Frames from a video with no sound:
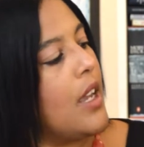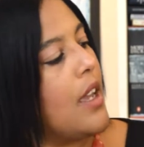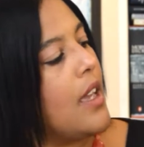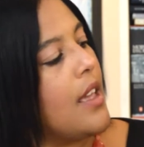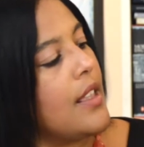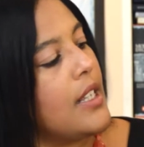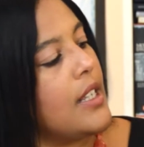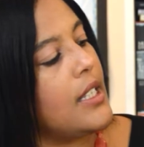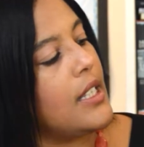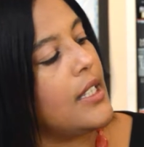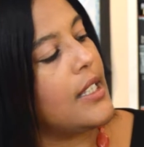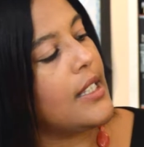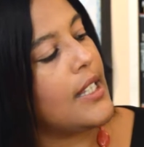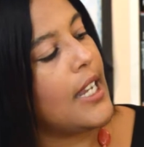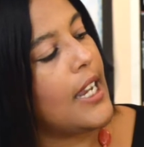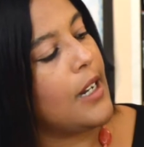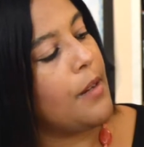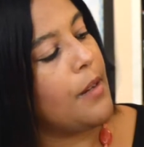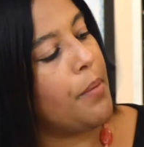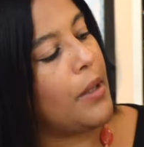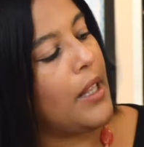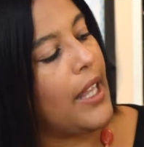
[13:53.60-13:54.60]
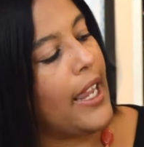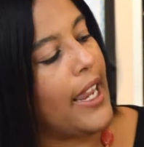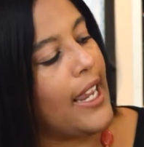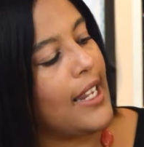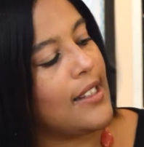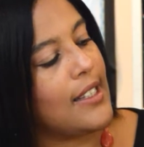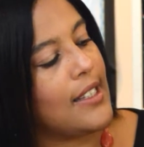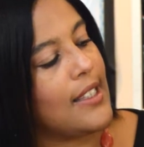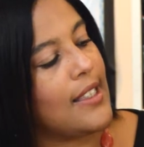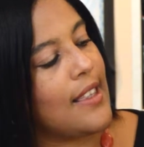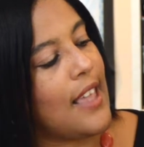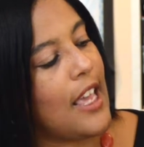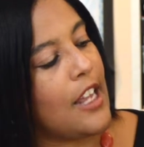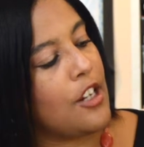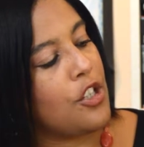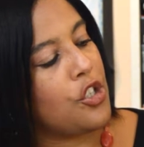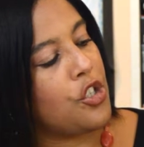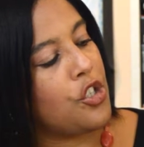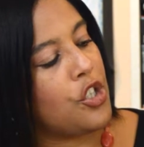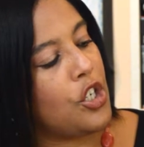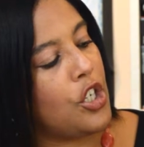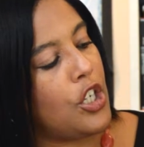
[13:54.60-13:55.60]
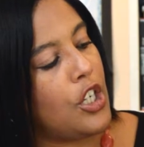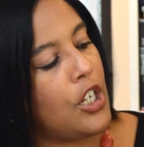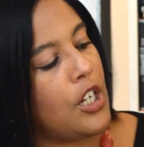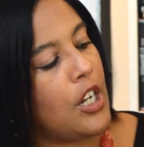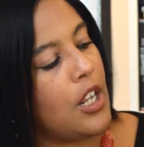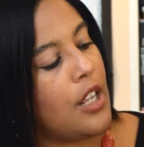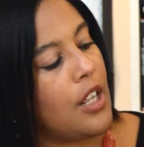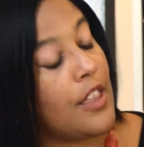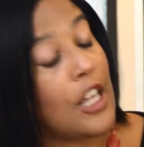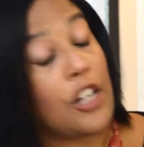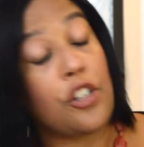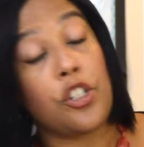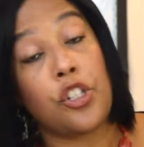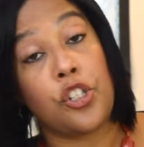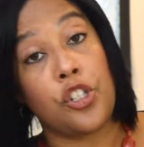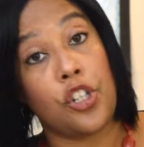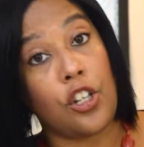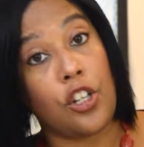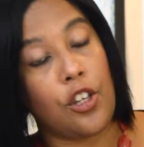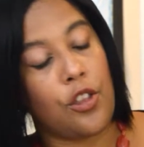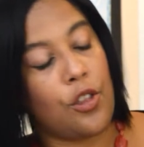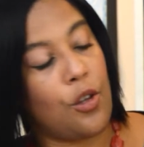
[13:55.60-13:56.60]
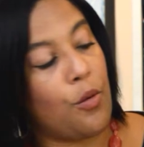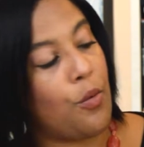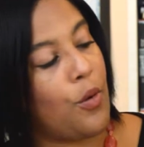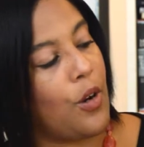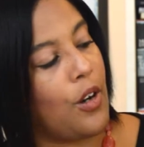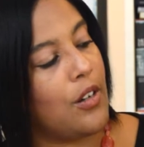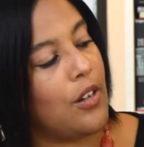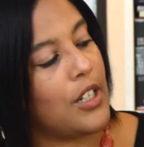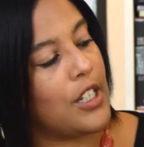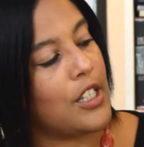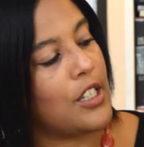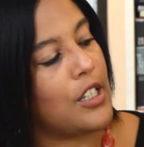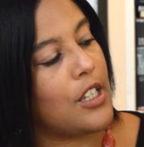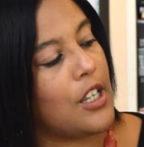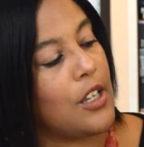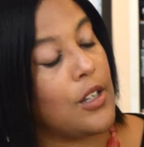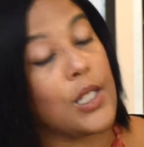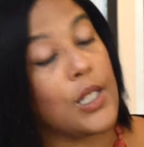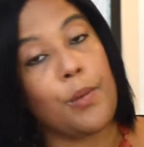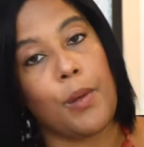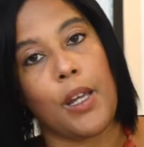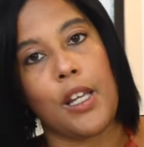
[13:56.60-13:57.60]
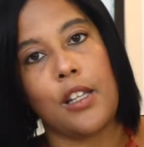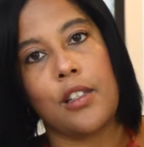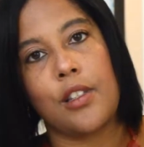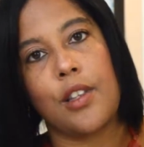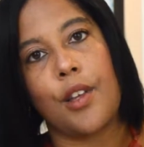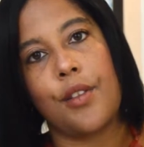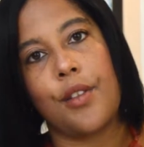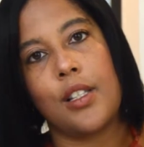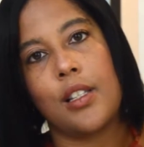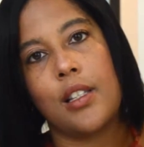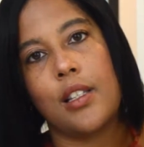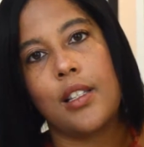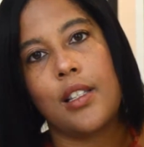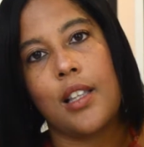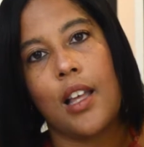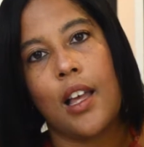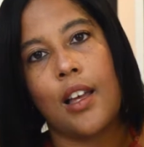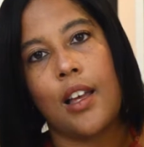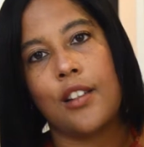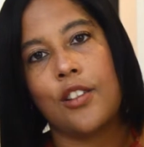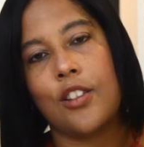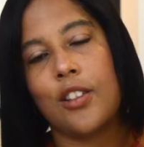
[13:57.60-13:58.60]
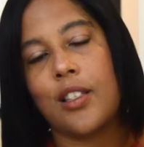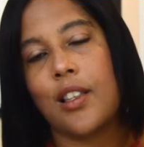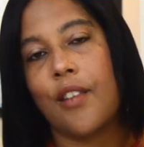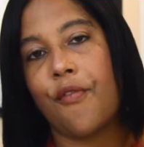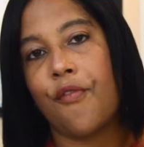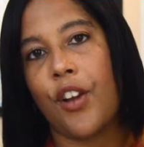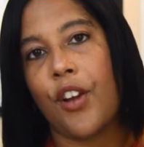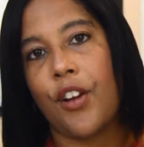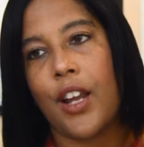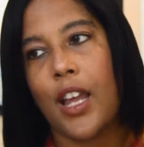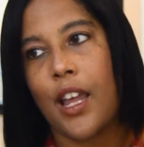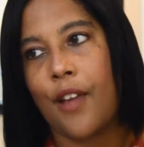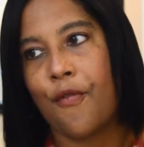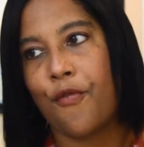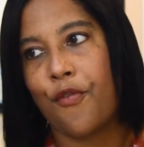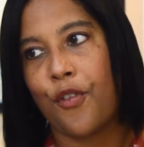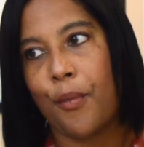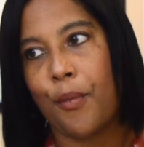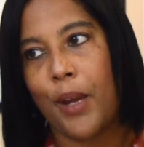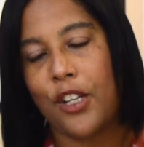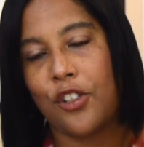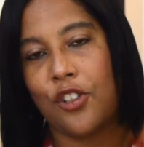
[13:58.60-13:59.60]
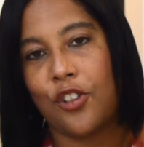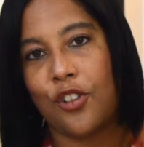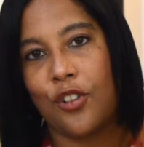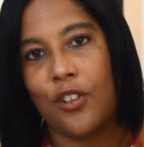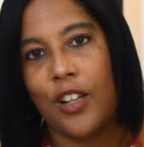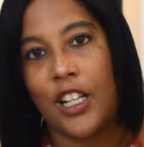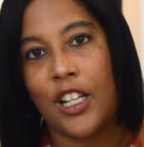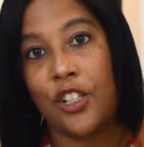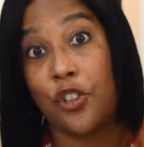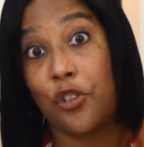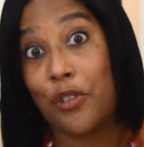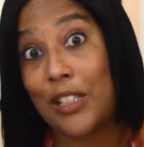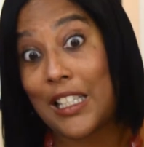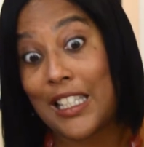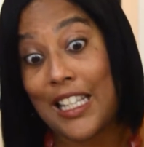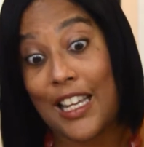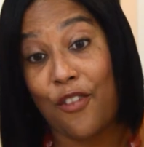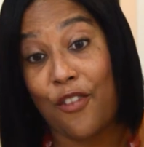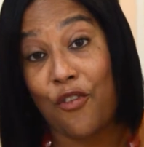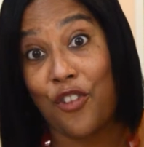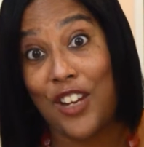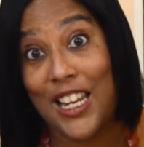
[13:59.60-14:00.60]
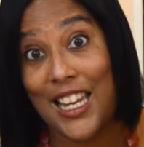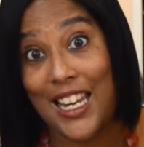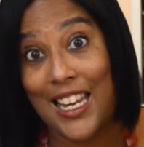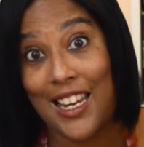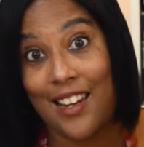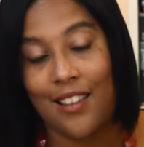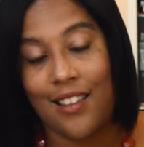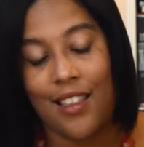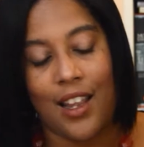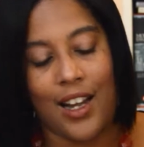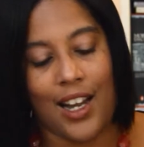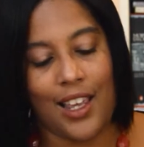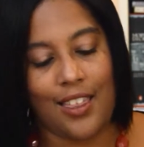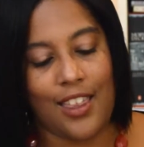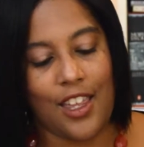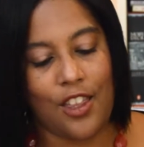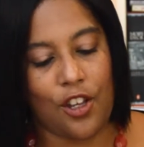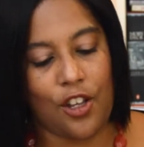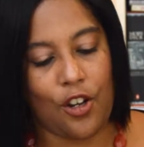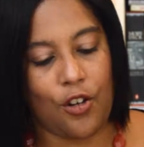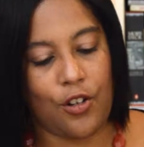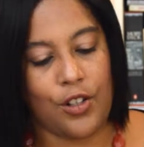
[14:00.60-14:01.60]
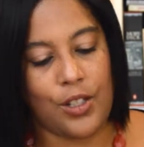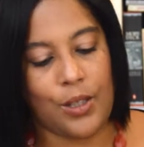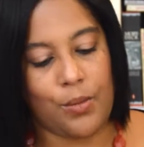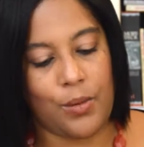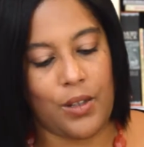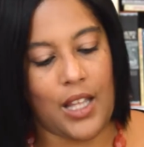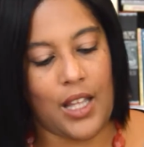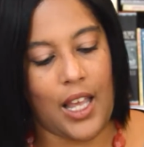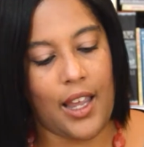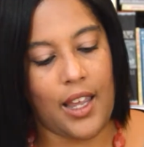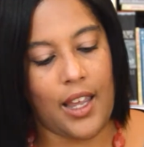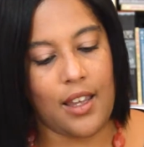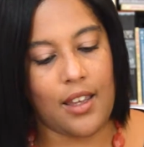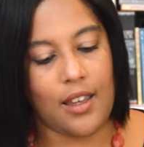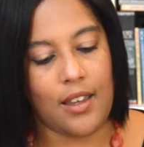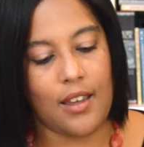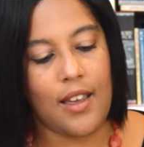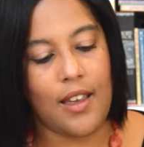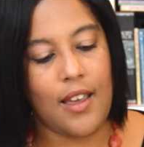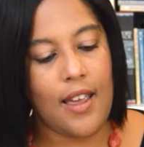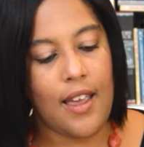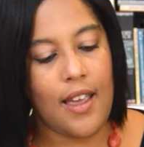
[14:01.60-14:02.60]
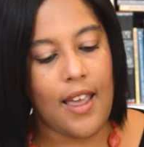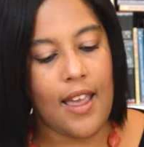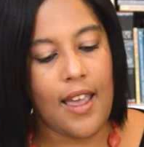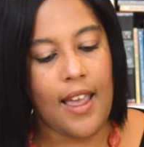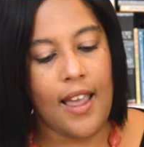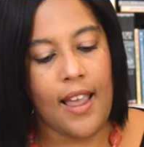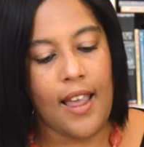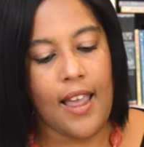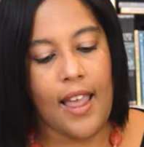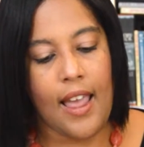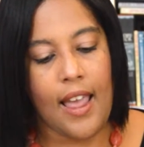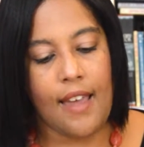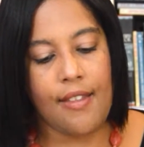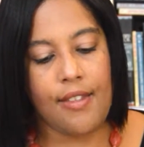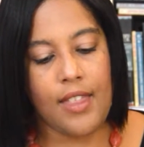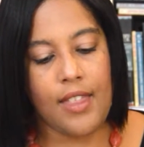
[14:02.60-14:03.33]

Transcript: This is 10 plants that shook the world, excuse me. So this is just a very informational, interesting read that I think the girls will like. And